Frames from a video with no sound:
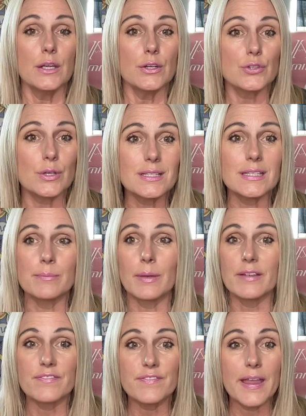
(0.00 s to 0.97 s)
Tracy, my
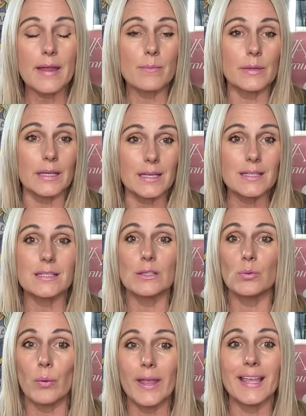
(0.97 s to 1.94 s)
family
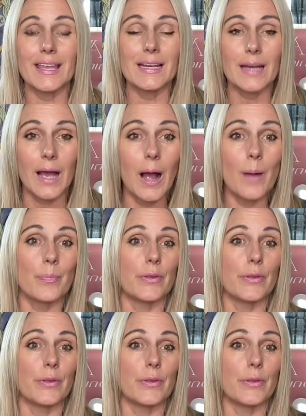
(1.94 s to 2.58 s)
isn't waking up.